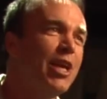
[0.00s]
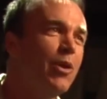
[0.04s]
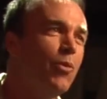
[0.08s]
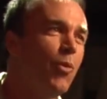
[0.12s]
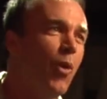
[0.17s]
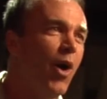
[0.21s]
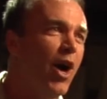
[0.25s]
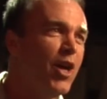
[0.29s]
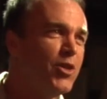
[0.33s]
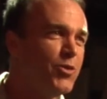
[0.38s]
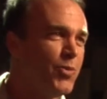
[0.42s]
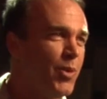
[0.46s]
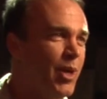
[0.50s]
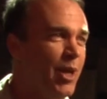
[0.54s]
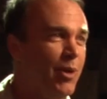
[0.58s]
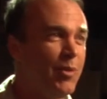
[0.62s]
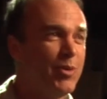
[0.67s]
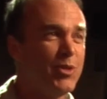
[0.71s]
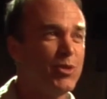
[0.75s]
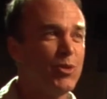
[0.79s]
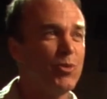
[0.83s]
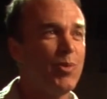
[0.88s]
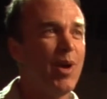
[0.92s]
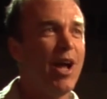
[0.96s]
he was when he
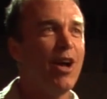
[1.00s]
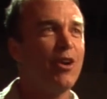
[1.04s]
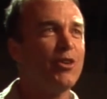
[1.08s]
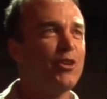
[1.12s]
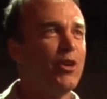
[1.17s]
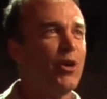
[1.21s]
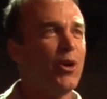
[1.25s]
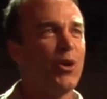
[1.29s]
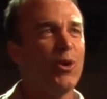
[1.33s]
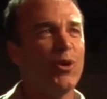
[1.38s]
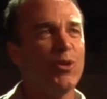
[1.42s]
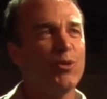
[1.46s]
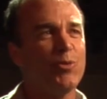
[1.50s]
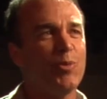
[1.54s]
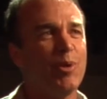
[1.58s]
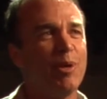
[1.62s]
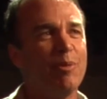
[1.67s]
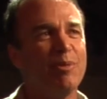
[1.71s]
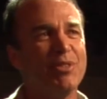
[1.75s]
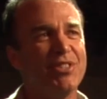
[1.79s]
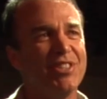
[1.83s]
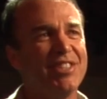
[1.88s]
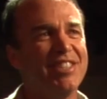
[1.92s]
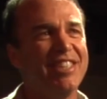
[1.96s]
was around girls
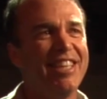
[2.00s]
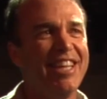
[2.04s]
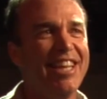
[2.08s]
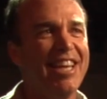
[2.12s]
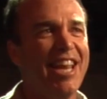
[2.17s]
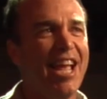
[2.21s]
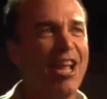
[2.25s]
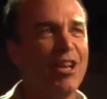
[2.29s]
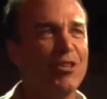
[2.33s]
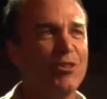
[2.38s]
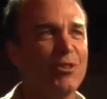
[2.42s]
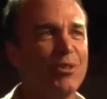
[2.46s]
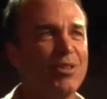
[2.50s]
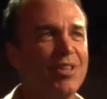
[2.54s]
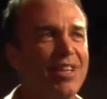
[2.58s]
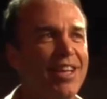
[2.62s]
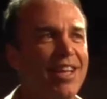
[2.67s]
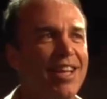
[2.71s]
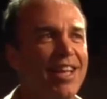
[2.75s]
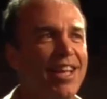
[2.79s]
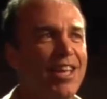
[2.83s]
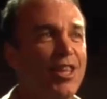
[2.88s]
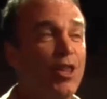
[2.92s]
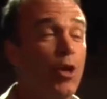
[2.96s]
when he was a teenager.
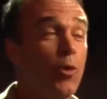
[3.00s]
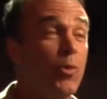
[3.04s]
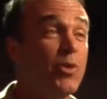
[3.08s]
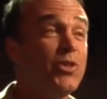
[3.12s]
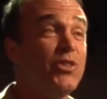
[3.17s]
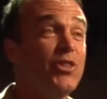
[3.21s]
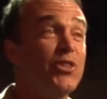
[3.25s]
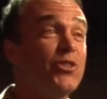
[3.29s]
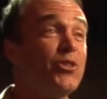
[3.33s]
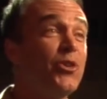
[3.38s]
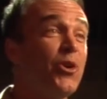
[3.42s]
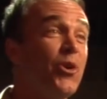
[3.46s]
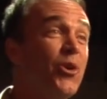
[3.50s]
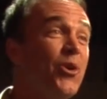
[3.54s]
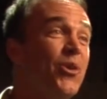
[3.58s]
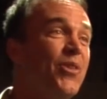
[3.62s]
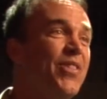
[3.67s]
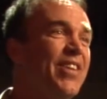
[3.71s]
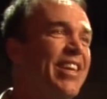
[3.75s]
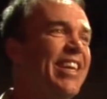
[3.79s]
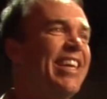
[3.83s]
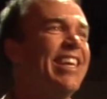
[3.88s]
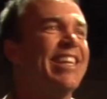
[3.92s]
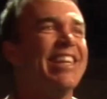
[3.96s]
There was this
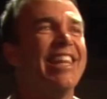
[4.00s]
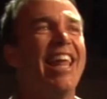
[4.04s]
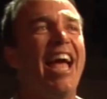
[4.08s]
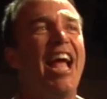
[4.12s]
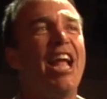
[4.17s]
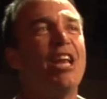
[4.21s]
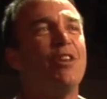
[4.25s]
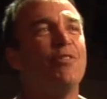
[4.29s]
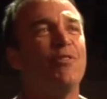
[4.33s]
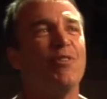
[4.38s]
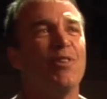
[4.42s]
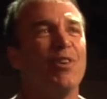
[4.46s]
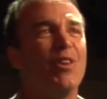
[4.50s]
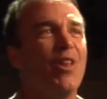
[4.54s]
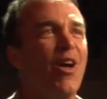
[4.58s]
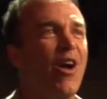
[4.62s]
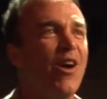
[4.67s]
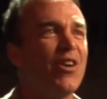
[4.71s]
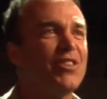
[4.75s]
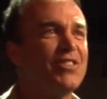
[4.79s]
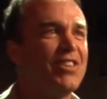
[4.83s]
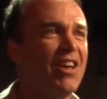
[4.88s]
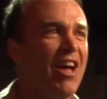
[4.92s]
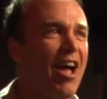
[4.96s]
girl that he had liked for a
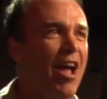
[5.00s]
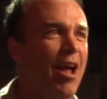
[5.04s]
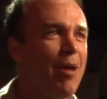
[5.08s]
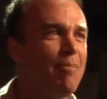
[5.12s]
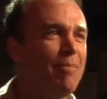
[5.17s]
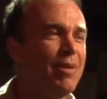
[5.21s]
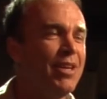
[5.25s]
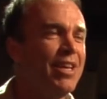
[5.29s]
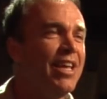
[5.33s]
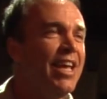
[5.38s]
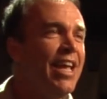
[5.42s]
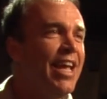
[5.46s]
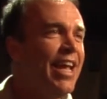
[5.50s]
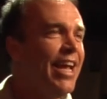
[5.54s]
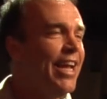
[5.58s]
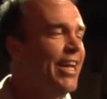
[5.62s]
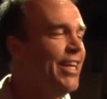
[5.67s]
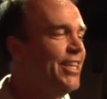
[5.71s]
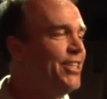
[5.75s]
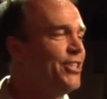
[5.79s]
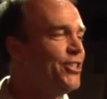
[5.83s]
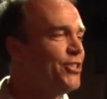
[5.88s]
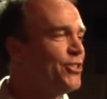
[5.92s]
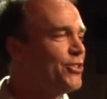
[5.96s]
long time, and
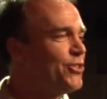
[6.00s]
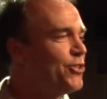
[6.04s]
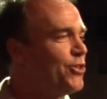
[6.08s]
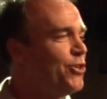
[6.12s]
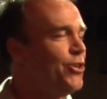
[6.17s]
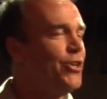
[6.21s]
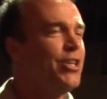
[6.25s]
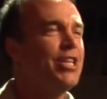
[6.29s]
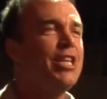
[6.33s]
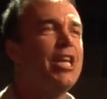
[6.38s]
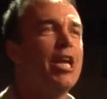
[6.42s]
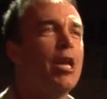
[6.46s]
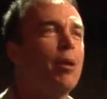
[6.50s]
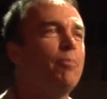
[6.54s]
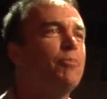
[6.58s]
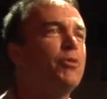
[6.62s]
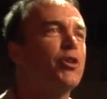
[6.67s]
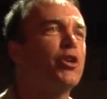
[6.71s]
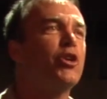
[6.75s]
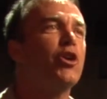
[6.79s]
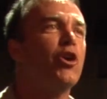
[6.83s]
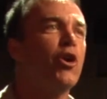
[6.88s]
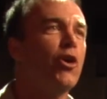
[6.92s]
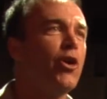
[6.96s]
he just couldn't get up
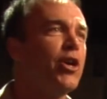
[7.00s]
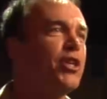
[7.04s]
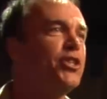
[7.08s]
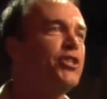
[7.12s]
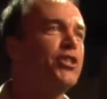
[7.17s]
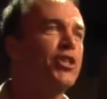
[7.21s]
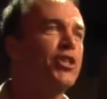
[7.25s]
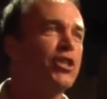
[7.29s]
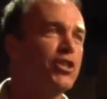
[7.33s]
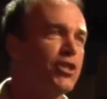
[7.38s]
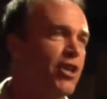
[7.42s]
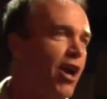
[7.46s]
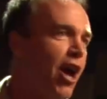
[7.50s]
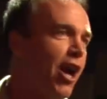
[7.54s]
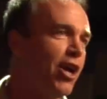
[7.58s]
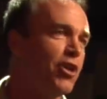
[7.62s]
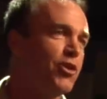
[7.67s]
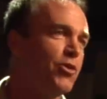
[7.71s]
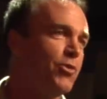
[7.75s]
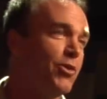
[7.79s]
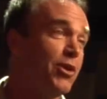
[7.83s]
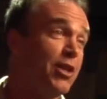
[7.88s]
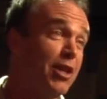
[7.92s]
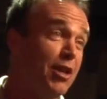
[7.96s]
the courage to talk
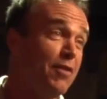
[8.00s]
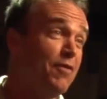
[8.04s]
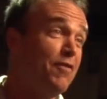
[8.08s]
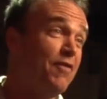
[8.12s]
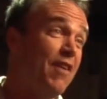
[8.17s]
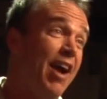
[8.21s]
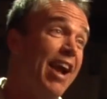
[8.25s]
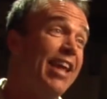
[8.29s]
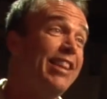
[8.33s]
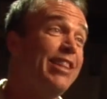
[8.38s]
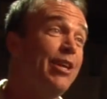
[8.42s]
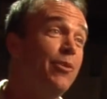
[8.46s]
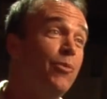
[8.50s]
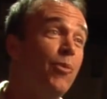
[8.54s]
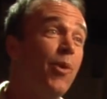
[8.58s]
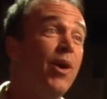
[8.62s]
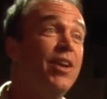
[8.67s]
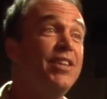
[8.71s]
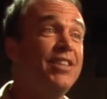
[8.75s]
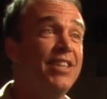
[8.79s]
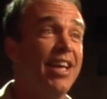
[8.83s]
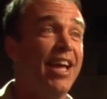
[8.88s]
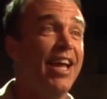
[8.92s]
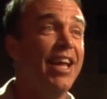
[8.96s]
to her. And then finally
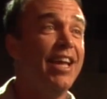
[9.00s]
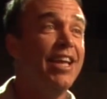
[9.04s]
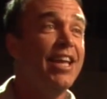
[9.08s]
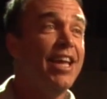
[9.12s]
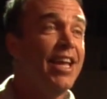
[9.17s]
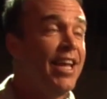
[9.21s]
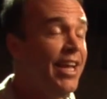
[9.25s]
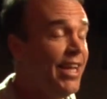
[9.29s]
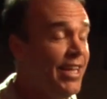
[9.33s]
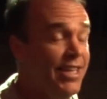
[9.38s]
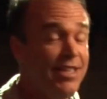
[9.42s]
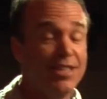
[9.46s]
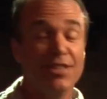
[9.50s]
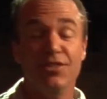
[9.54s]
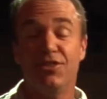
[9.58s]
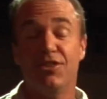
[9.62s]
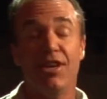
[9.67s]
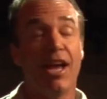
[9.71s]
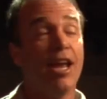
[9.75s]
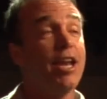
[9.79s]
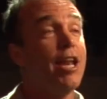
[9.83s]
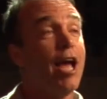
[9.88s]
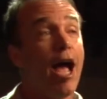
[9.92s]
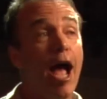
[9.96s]
one day, he
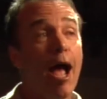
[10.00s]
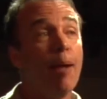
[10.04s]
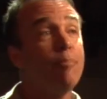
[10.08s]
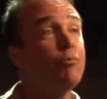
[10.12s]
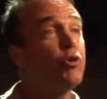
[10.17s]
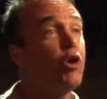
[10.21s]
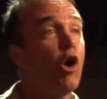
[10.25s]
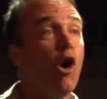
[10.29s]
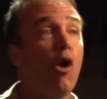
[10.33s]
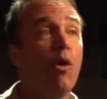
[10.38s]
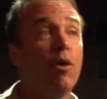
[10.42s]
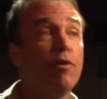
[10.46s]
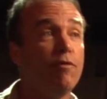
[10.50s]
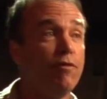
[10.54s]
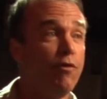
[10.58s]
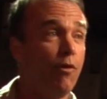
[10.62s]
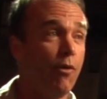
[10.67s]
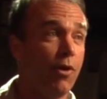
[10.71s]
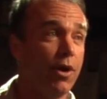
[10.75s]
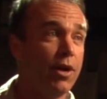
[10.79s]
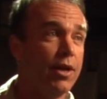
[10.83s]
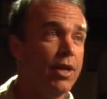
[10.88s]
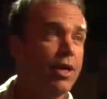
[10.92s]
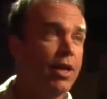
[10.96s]
decided, I'm going
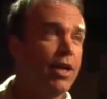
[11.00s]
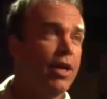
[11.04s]
for it.